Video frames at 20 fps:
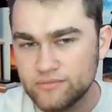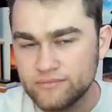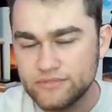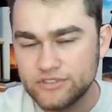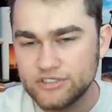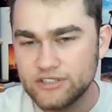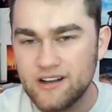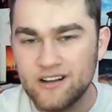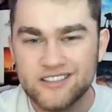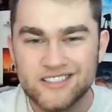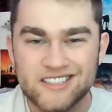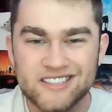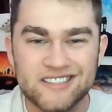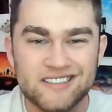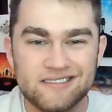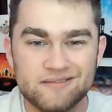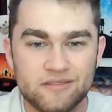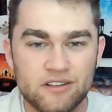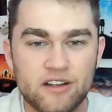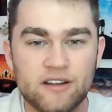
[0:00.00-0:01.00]
Just
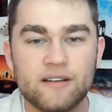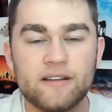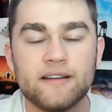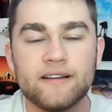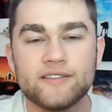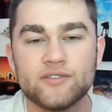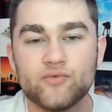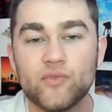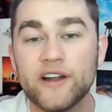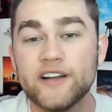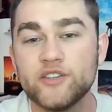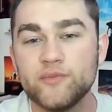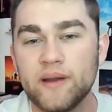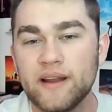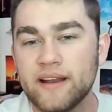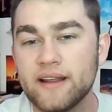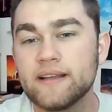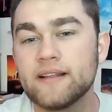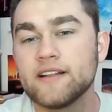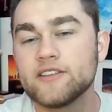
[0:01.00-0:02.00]
constant. It's rage
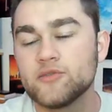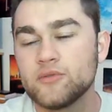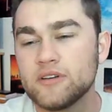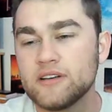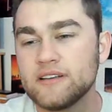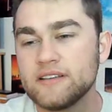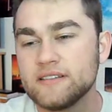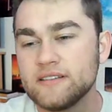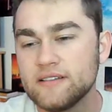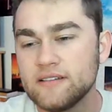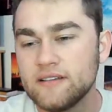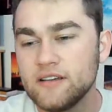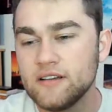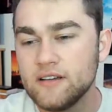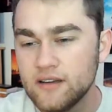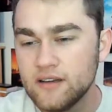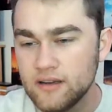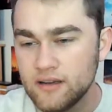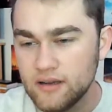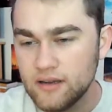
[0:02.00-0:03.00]
baiting. That's what it is.
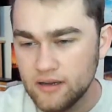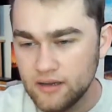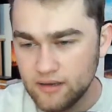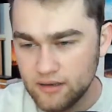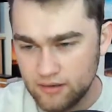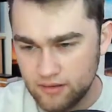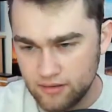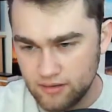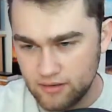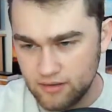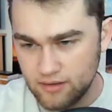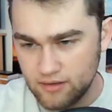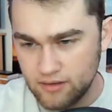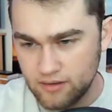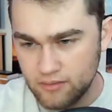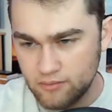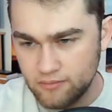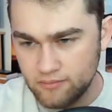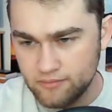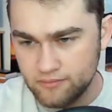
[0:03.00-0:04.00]

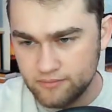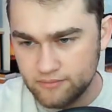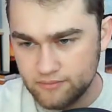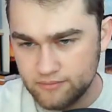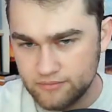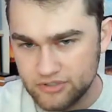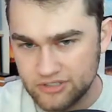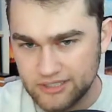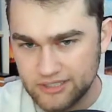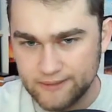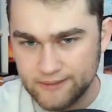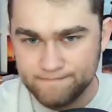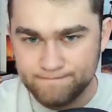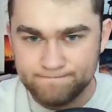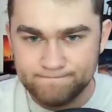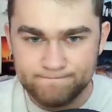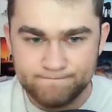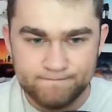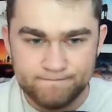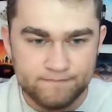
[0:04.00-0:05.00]
So yeah.
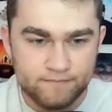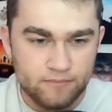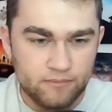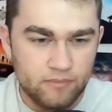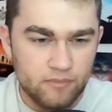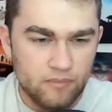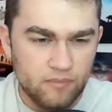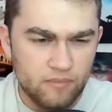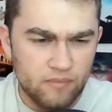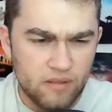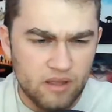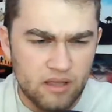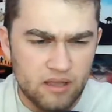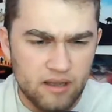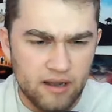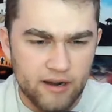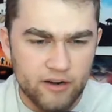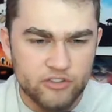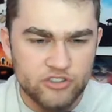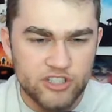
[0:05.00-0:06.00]

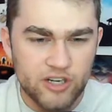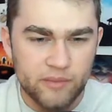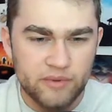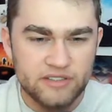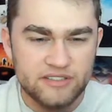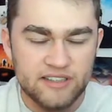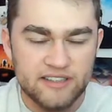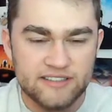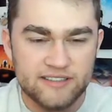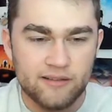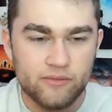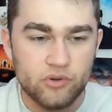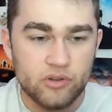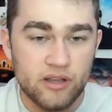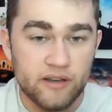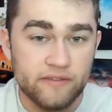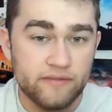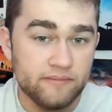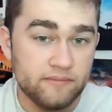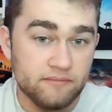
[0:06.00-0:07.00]
I heard Jeremy's a nice guy in real
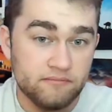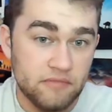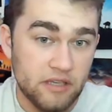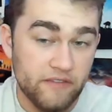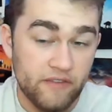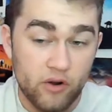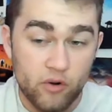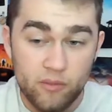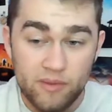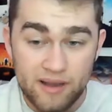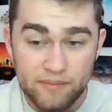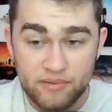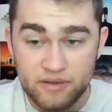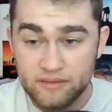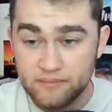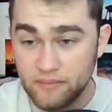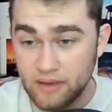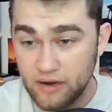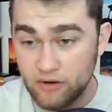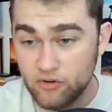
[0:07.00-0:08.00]
life. He very well might be.
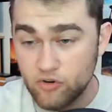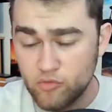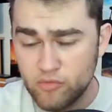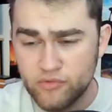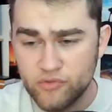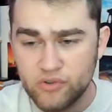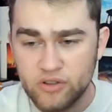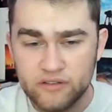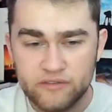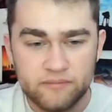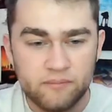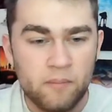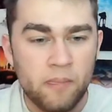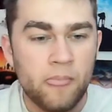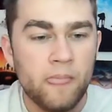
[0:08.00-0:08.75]
I don't know him in real life.